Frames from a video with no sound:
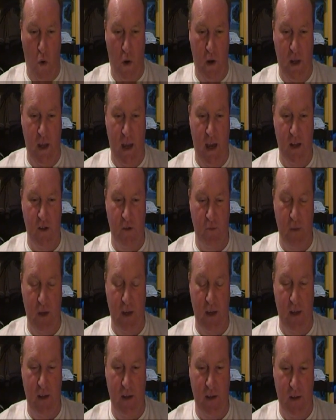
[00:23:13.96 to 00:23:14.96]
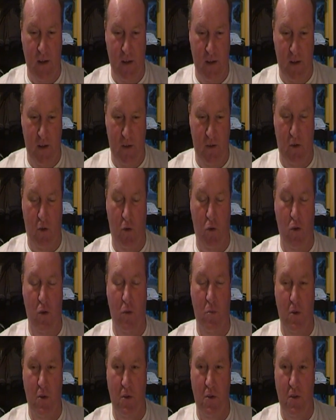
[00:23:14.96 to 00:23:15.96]
What he has been is a
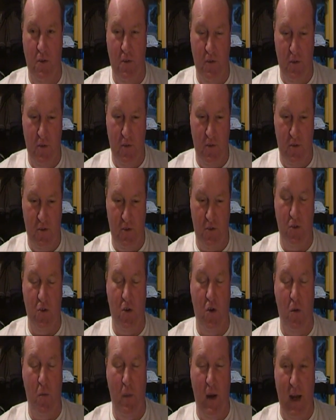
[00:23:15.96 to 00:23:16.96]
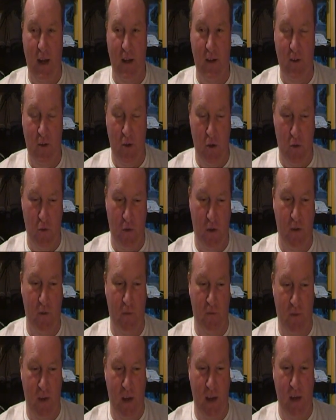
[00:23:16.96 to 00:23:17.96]
gullible straw man
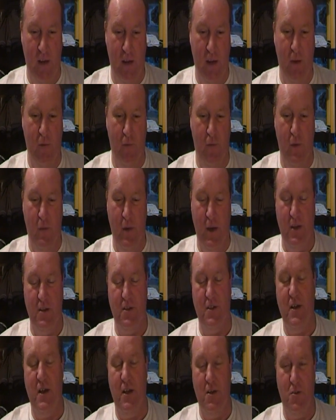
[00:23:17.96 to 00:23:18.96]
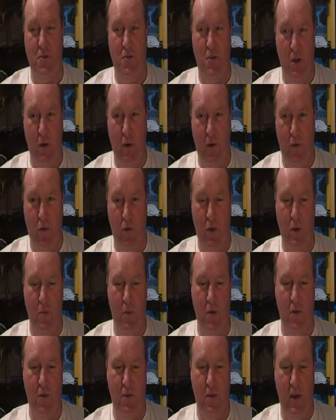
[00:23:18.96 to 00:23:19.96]
who's conveyed information into the
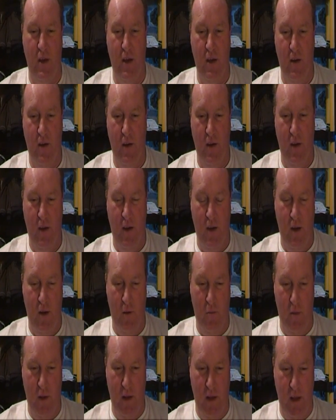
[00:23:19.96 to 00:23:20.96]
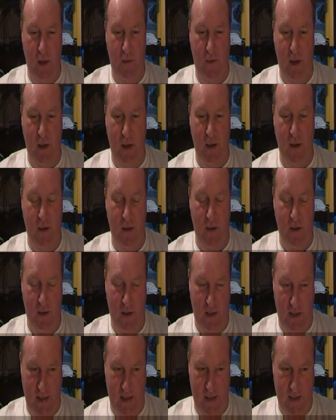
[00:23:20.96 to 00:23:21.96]
UFO community, believing
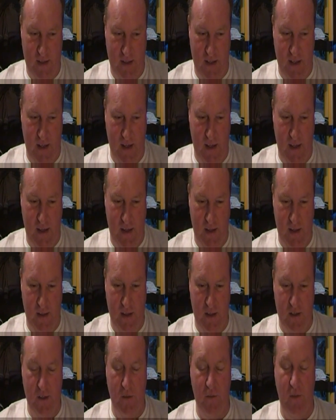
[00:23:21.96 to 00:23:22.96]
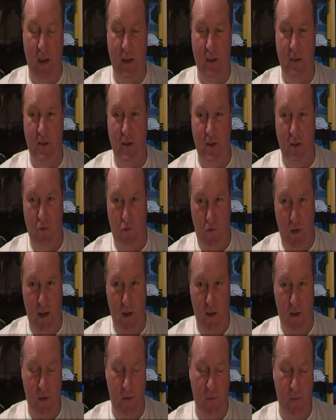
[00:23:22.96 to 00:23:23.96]
that this event
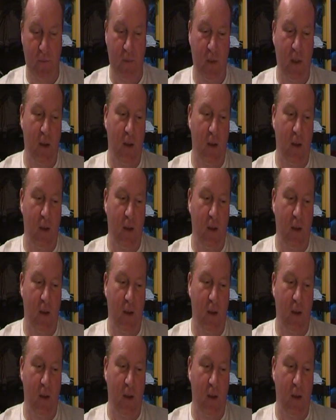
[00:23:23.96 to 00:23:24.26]
is real.